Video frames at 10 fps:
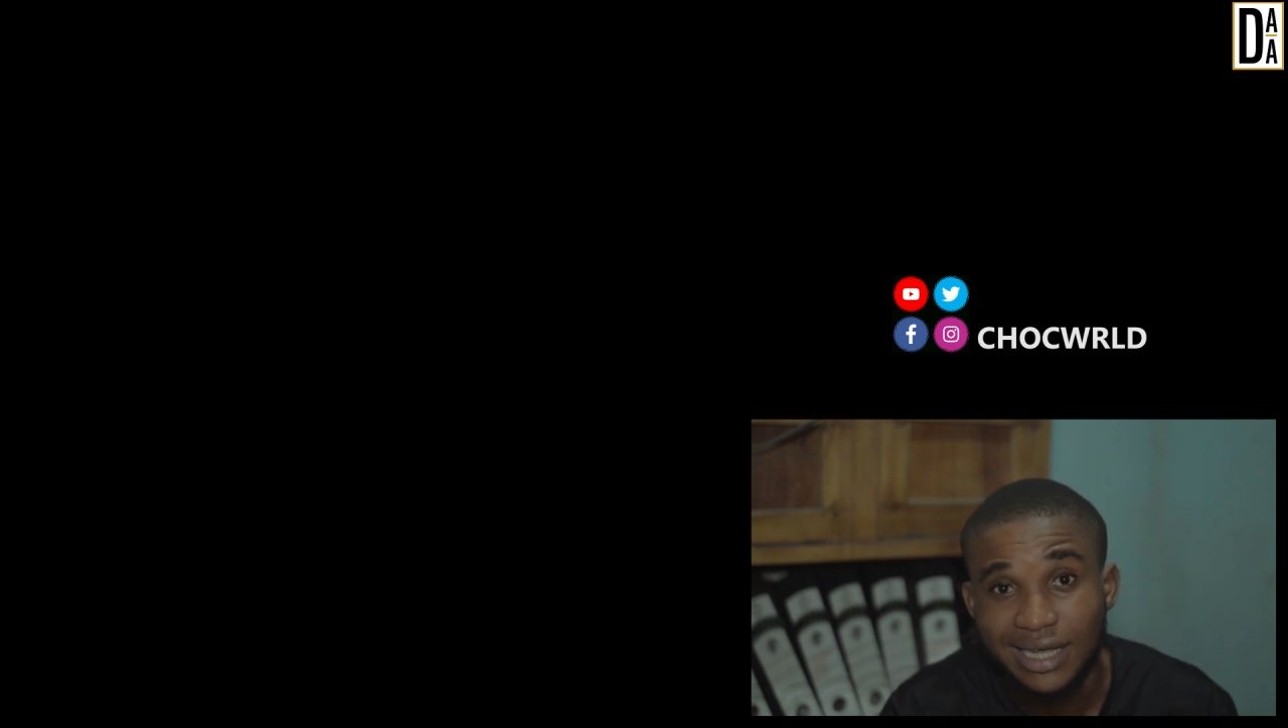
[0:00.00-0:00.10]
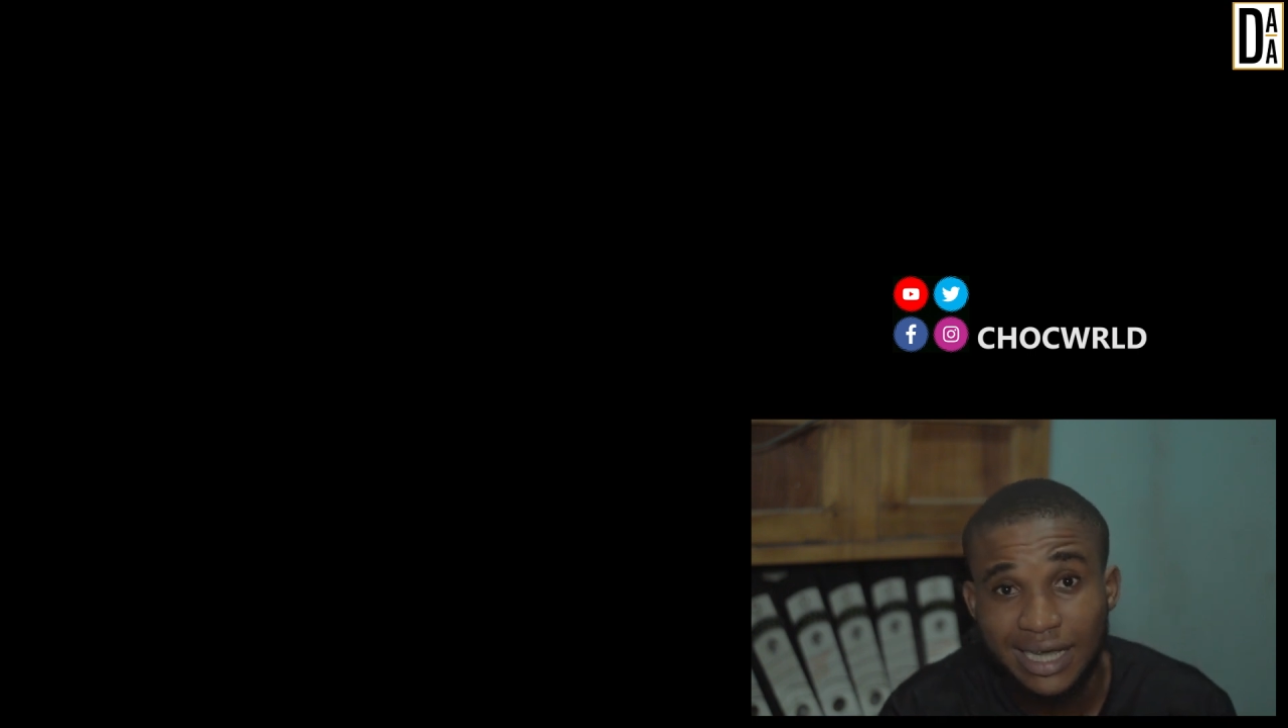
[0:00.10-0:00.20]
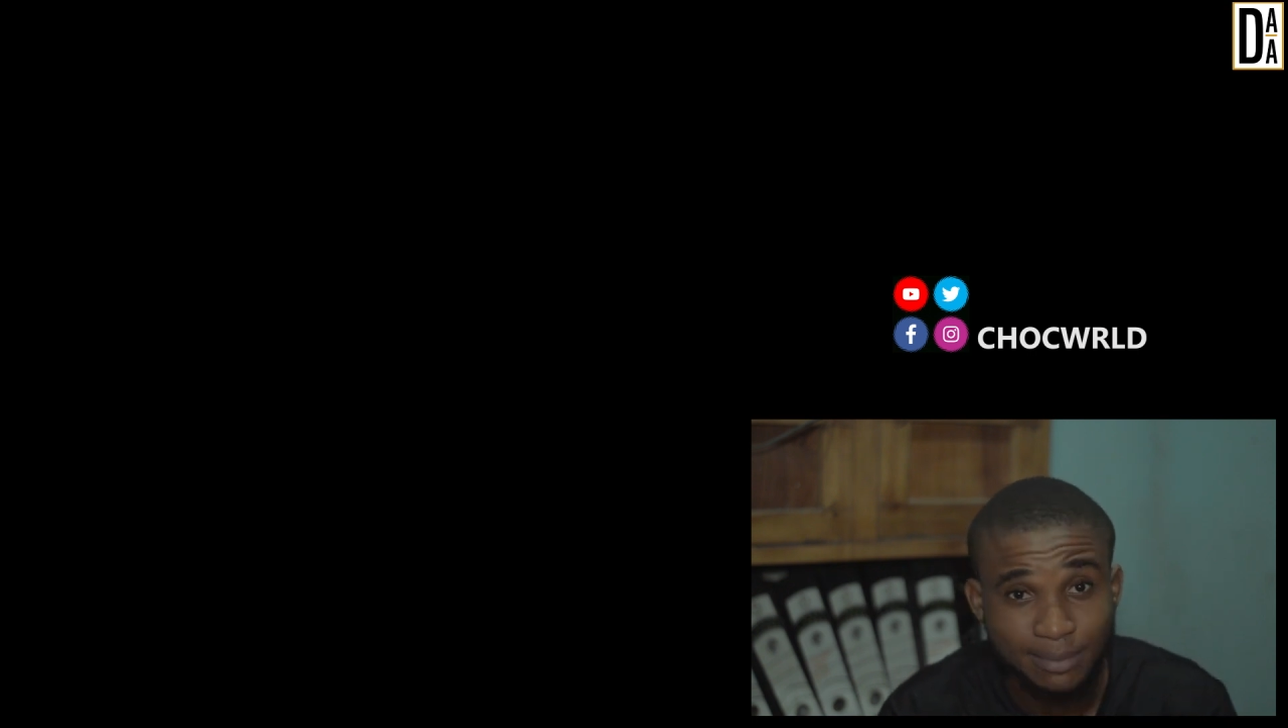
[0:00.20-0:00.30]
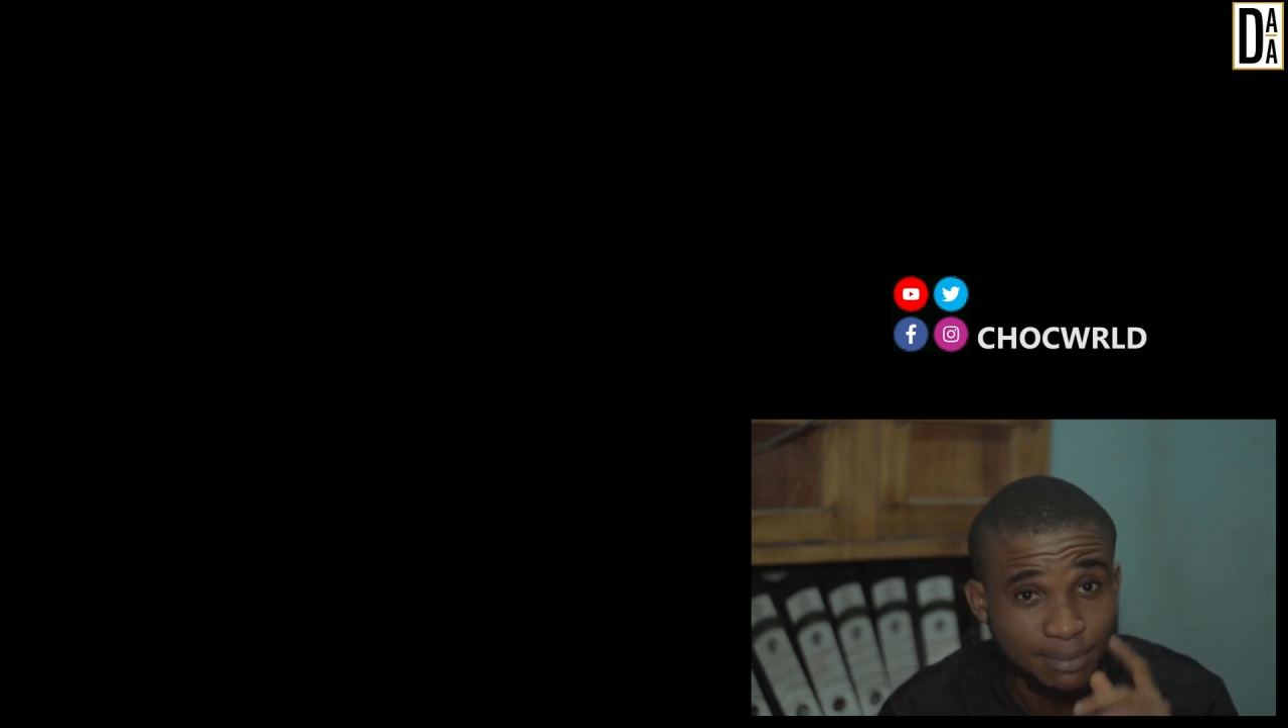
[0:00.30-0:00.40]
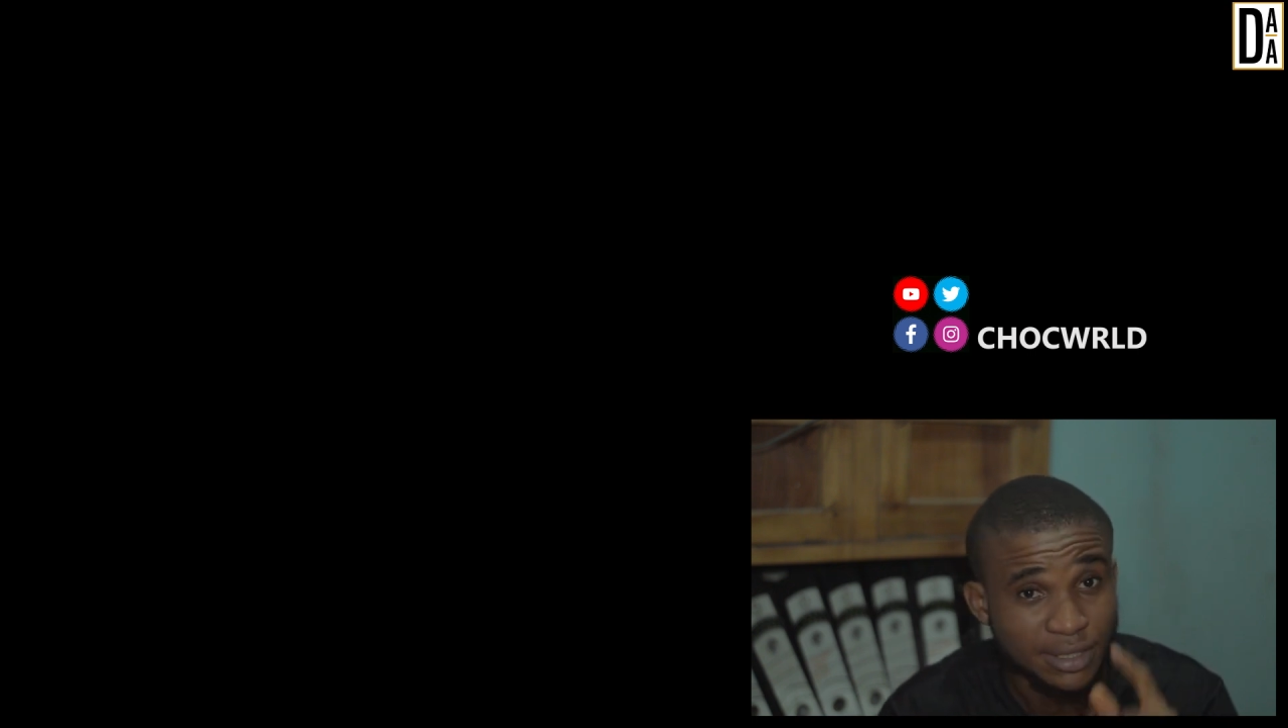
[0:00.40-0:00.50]

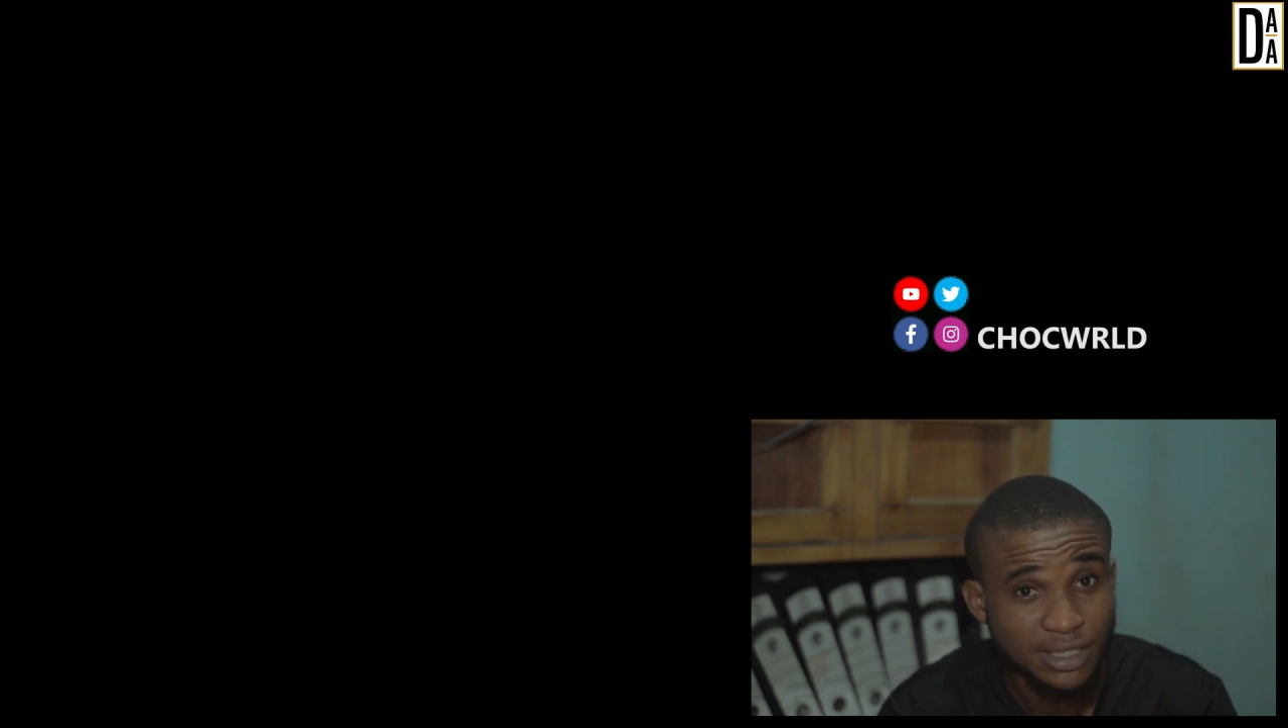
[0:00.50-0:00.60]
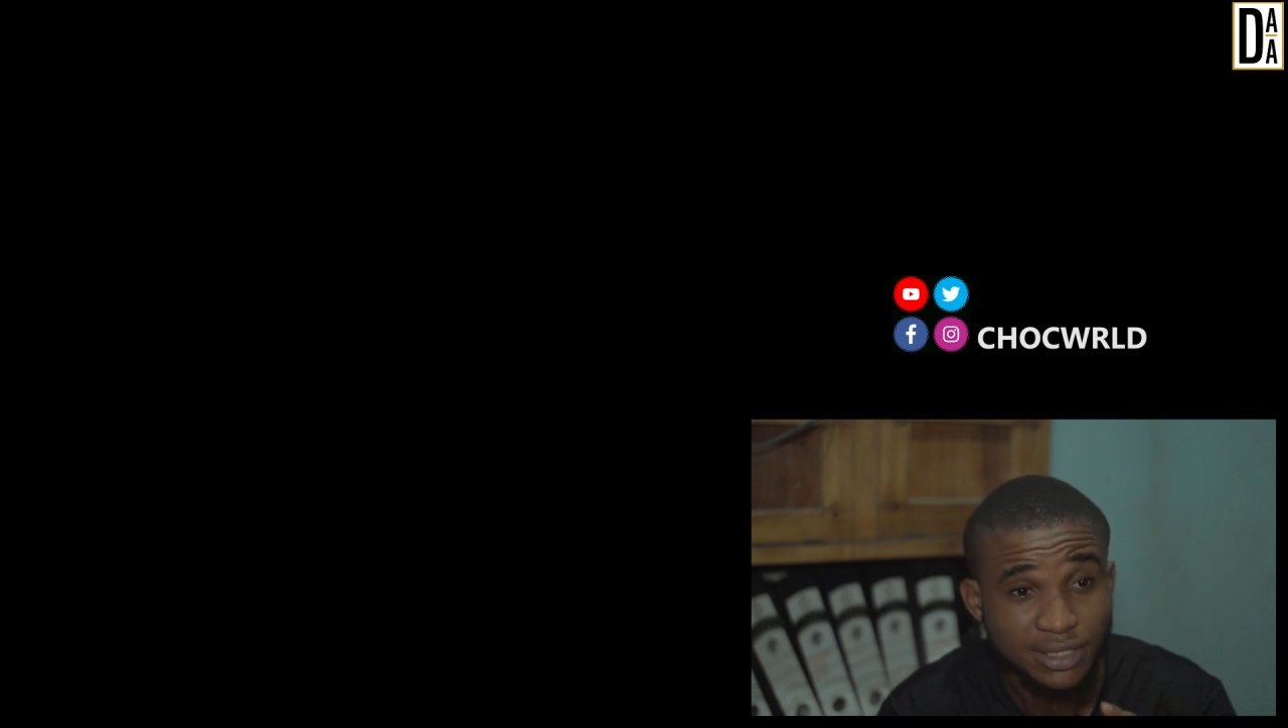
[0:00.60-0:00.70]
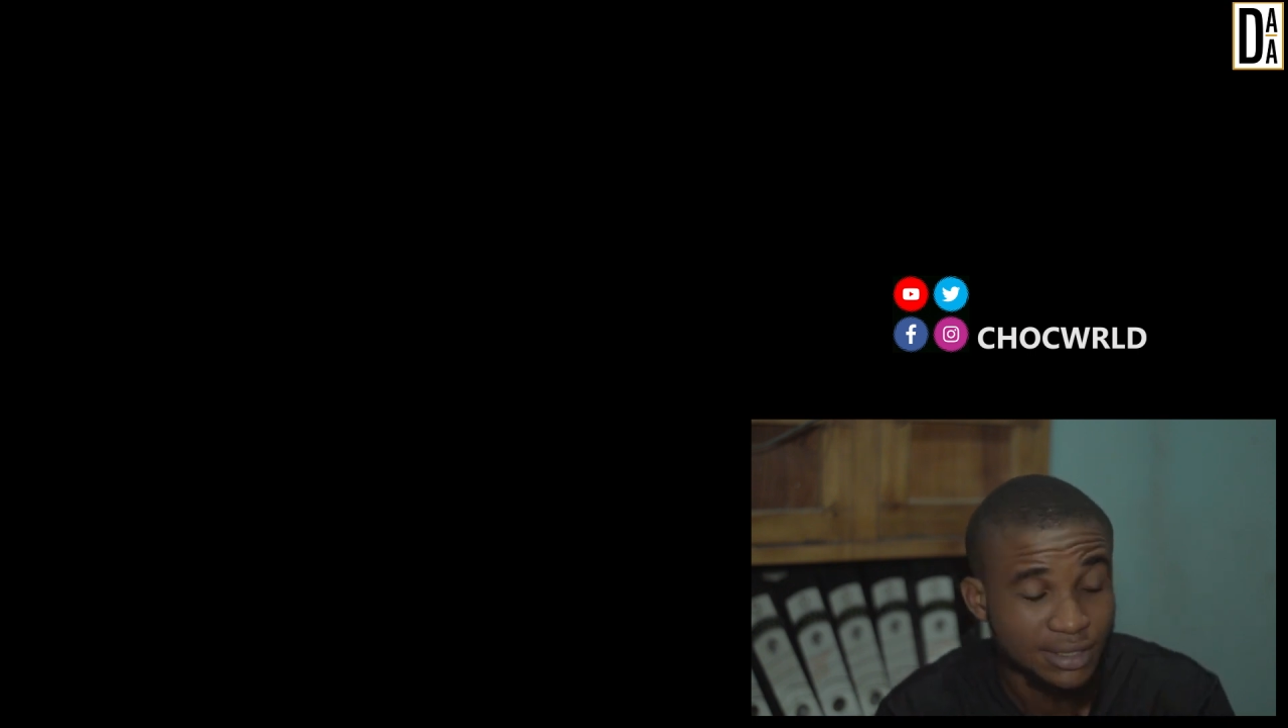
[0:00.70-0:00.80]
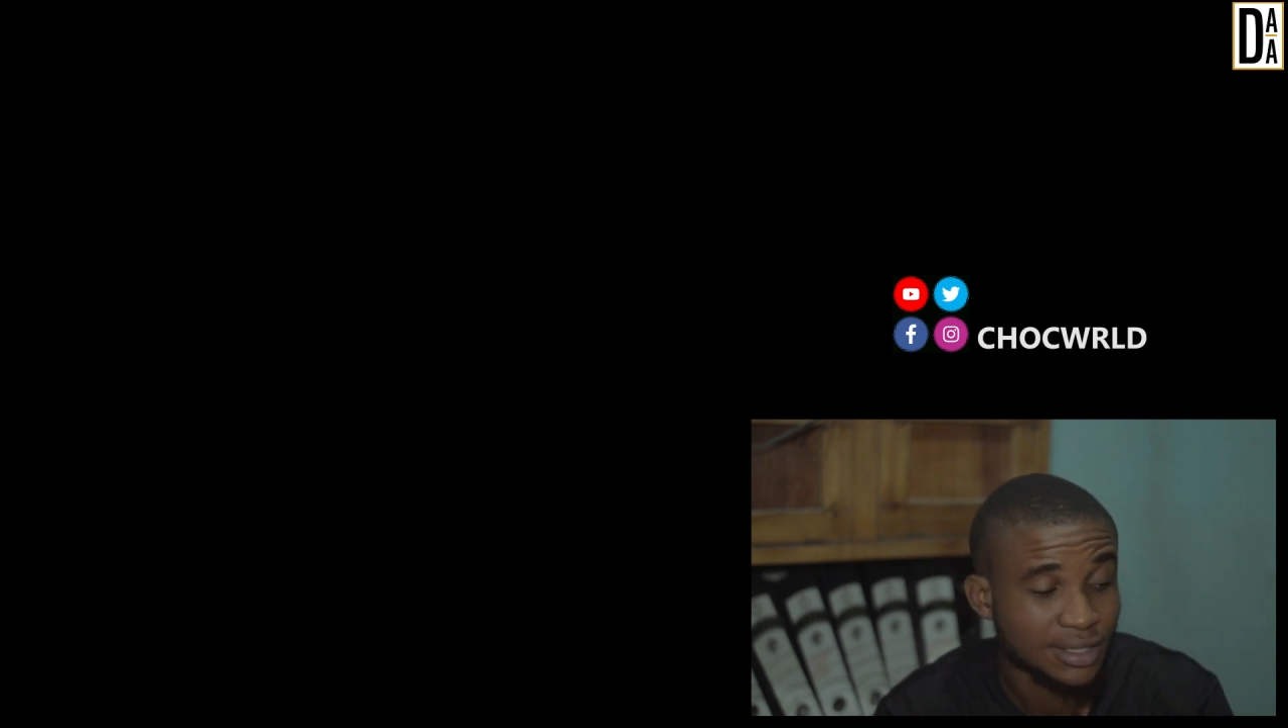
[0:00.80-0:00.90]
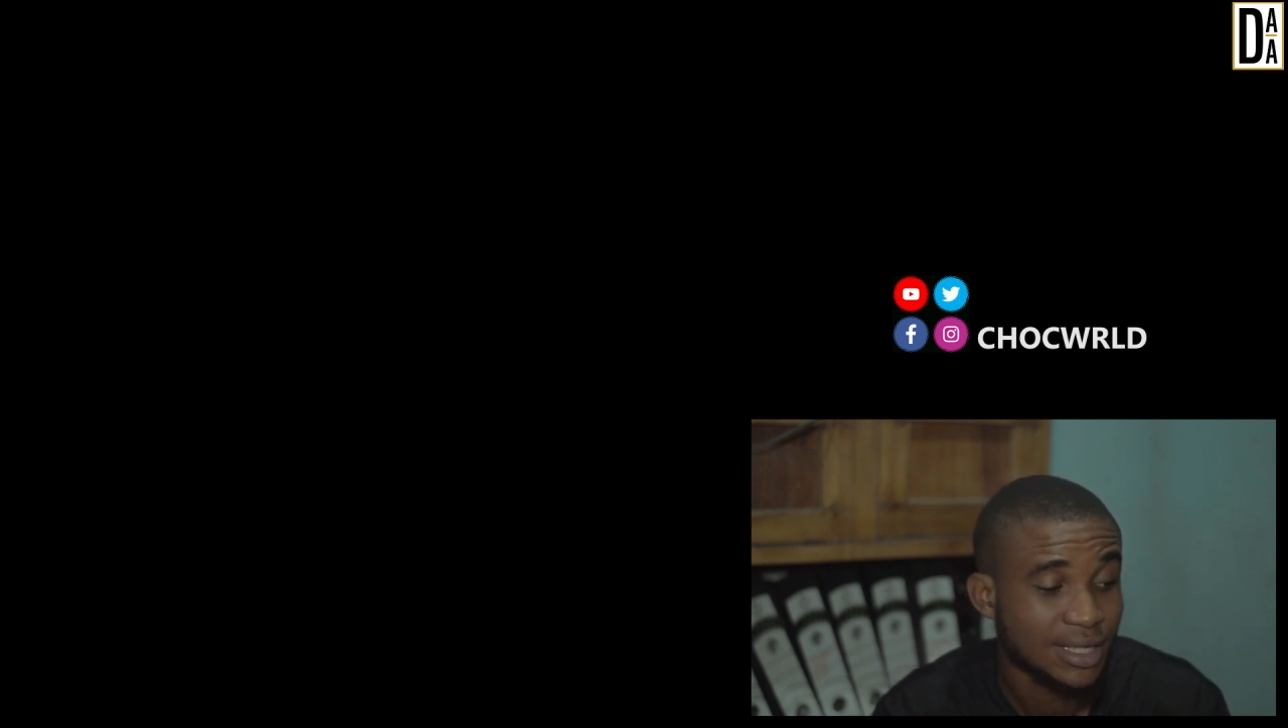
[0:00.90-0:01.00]
and
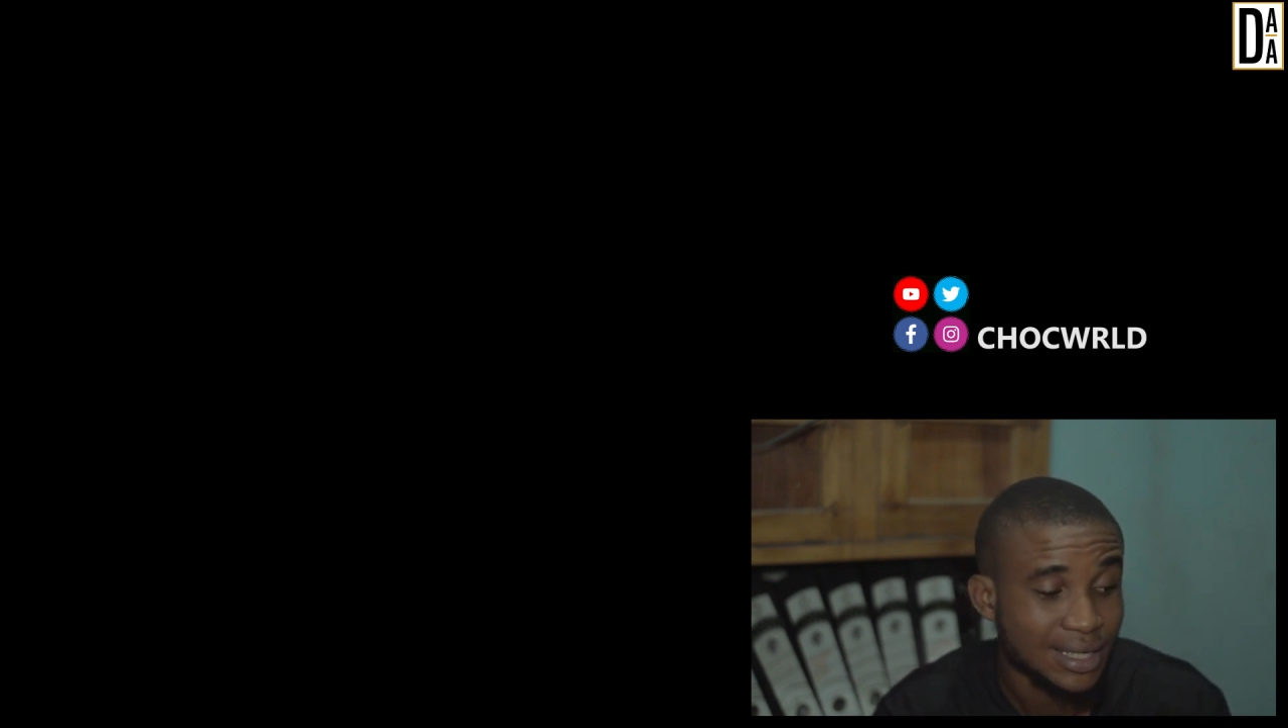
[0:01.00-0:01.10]
please